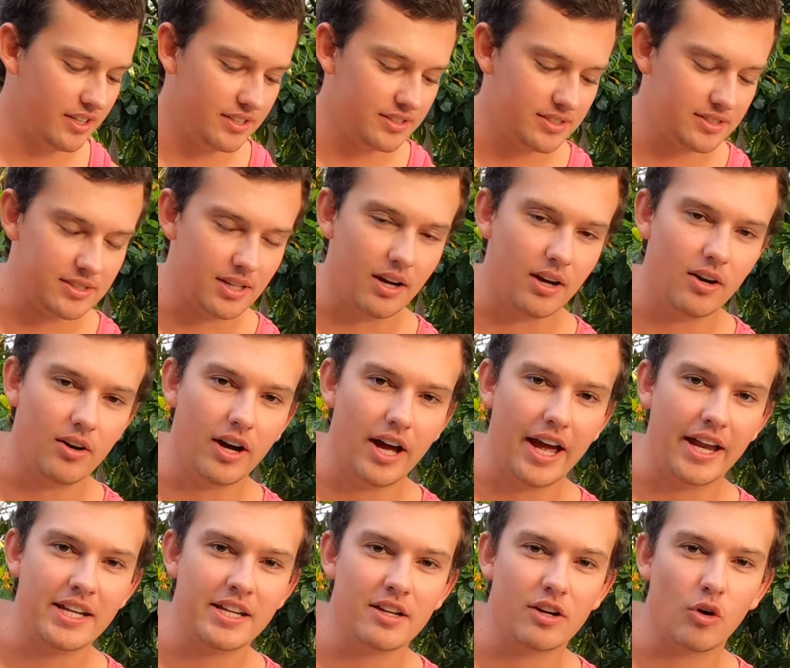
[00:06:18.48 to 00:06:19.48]
So
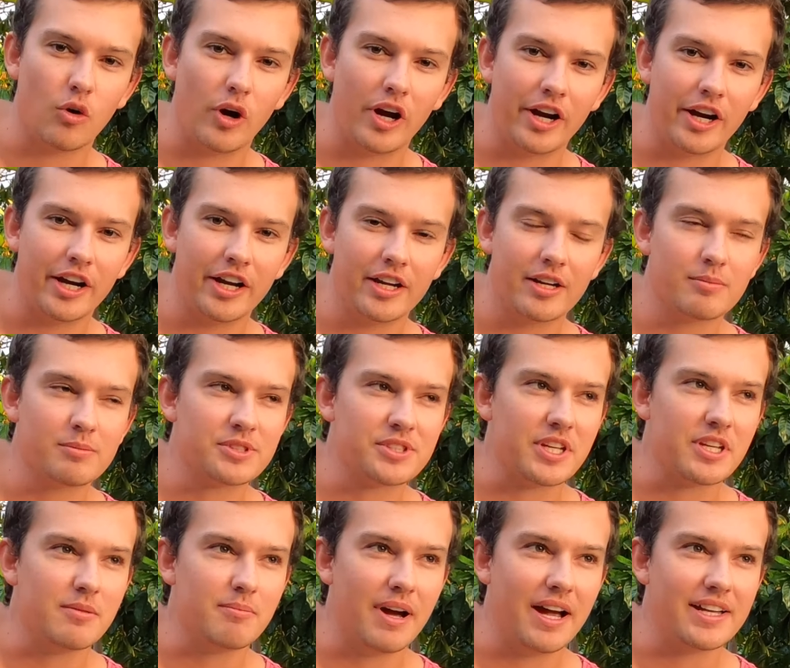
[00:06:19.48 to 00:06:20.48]
any aquariums
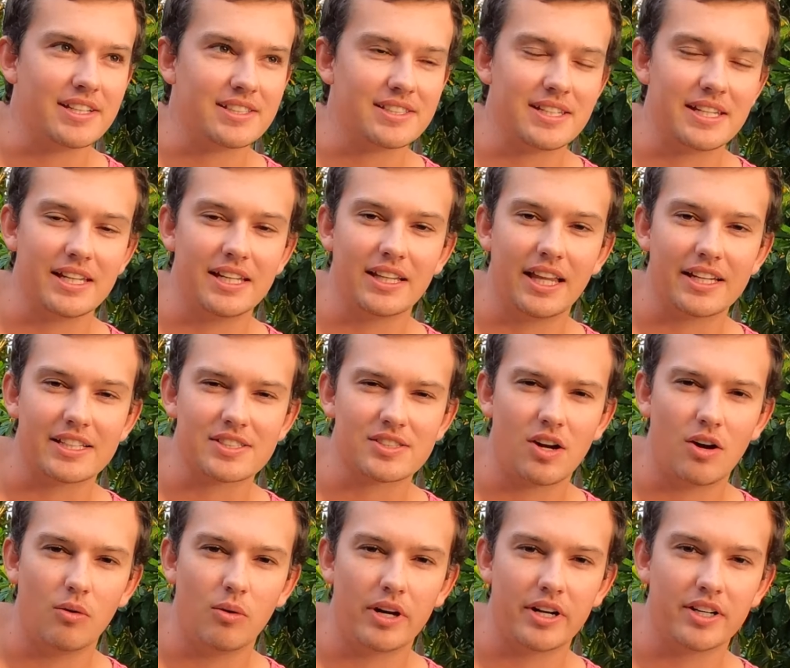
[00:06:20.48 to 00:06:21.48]
that you might see, like
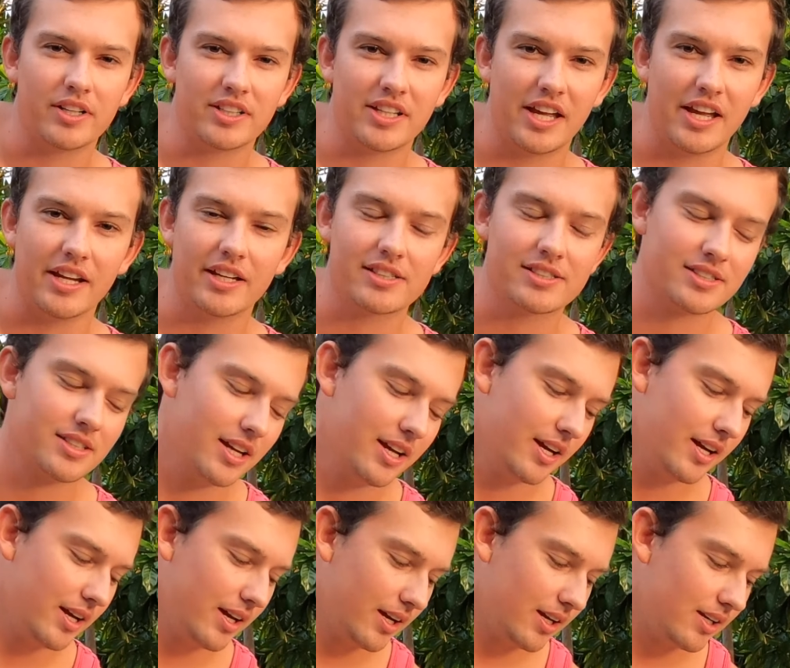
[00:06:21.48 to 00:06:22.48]
saltwater tanks,
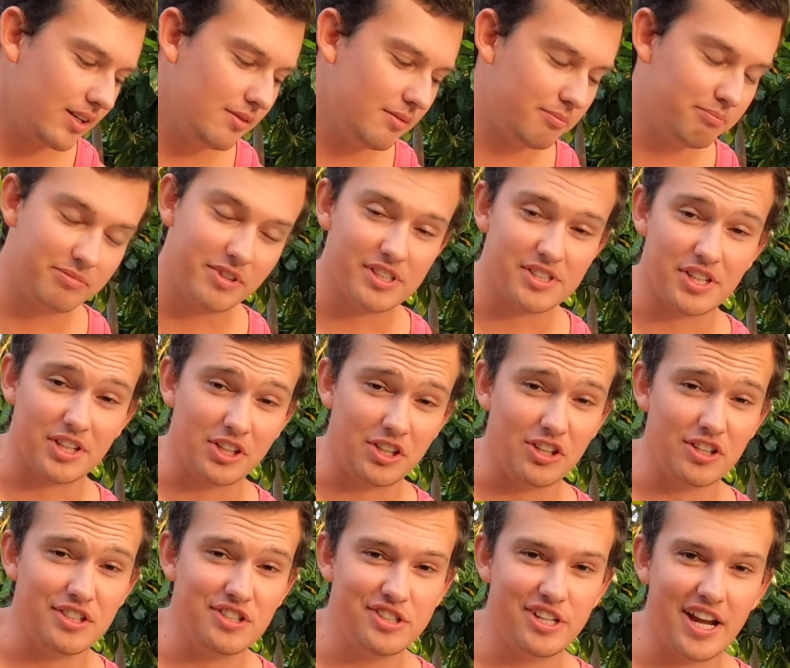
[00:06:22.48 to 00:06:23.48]
there's a
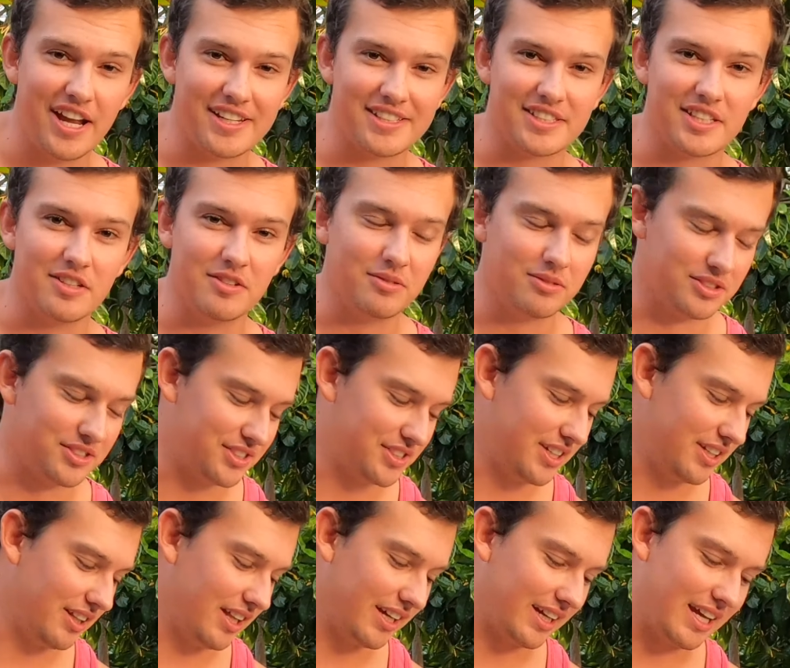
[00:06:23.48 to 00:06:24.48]
good chance that you will
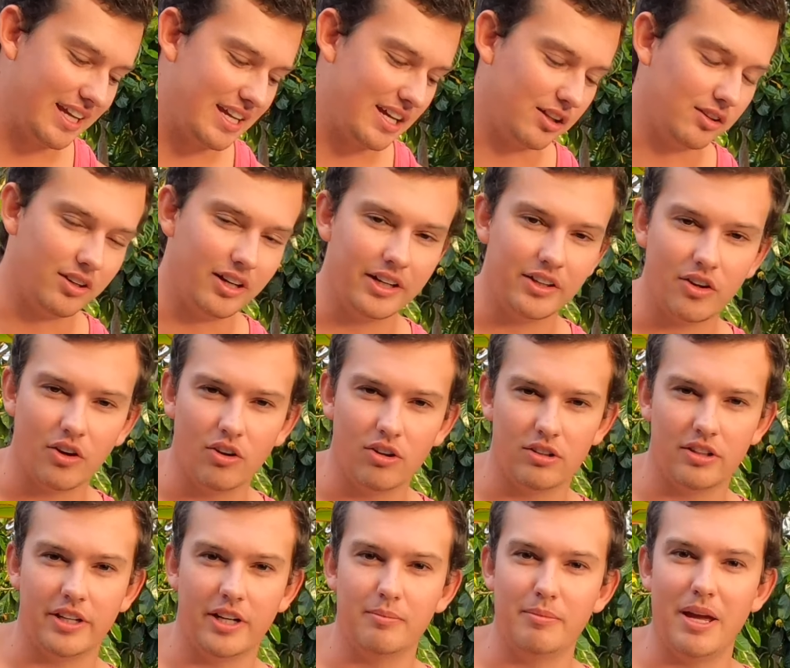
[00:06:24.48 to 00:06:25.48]
see like a yellow-eyed
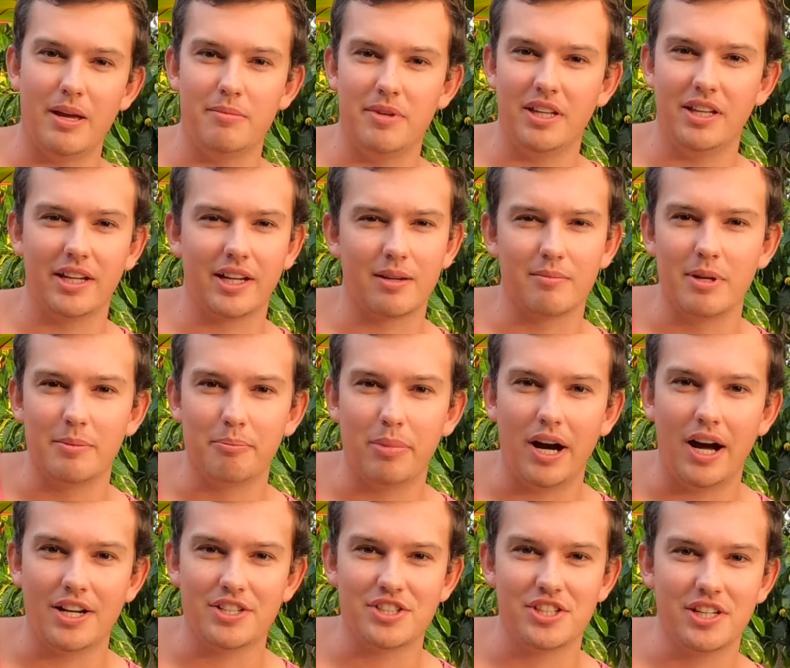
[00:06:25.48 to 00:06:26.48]
kole, or maybe like a
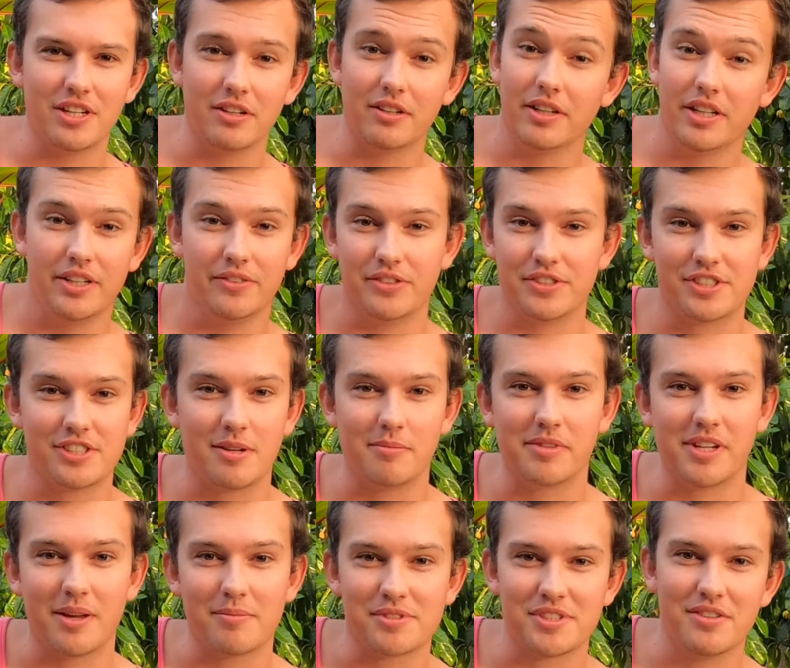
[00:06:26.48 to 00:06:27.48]
minpachi, or even
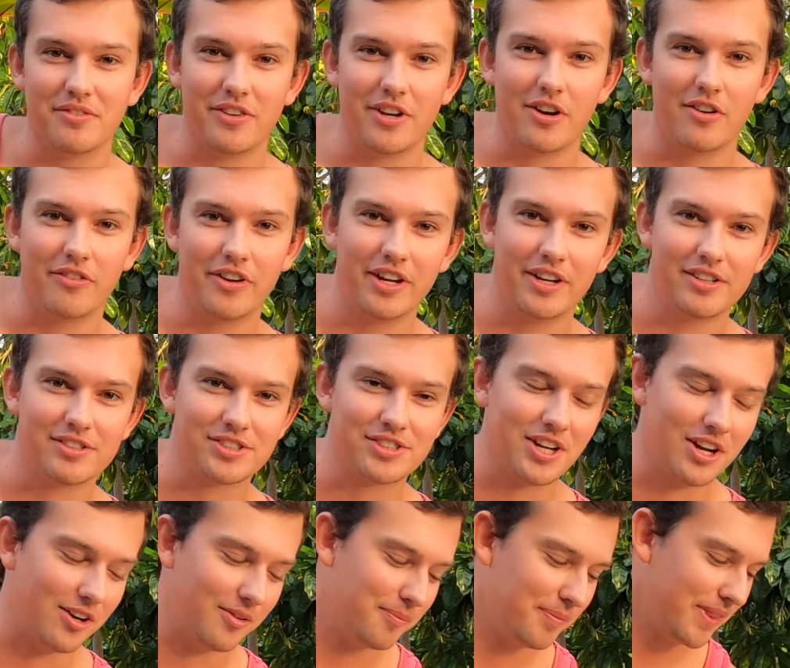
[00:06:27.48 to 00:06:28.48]
sometimes an veil.
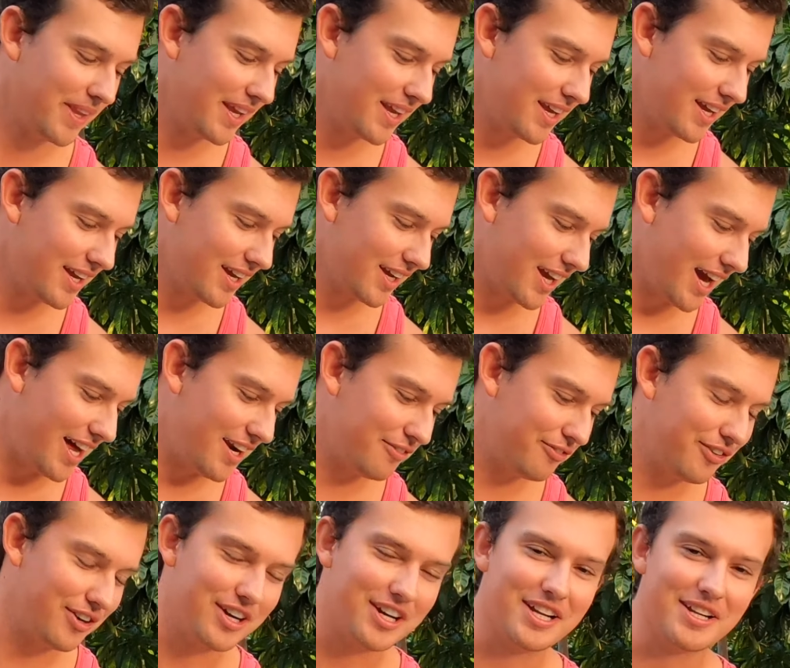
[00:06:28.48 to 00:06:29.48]
So kind of
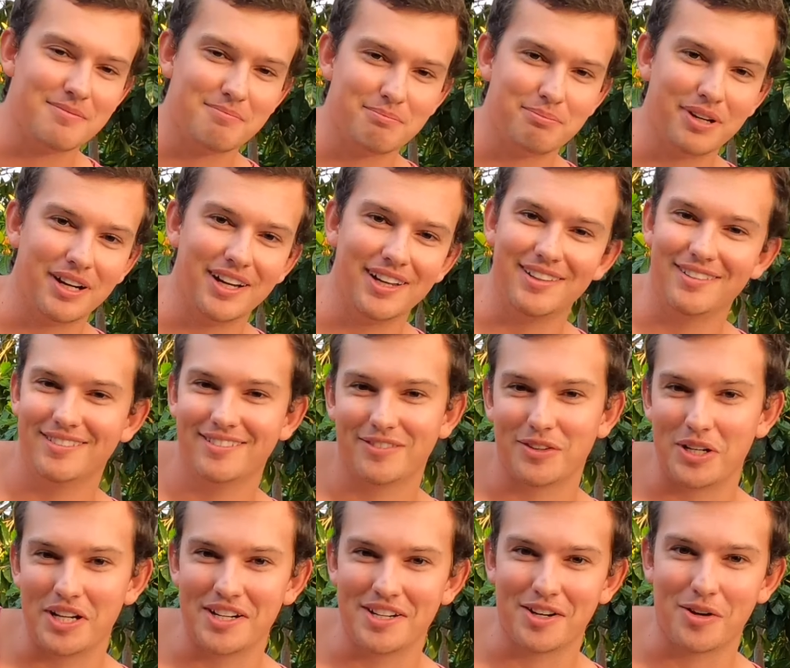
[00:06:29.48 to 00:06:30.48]
funny, but
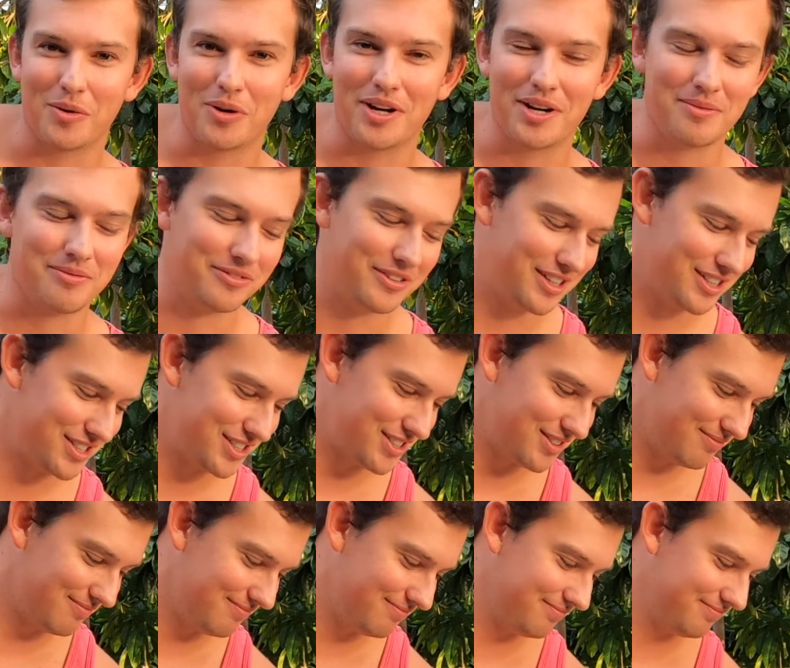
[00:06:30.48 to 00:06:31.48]
we're eating aquarium fish.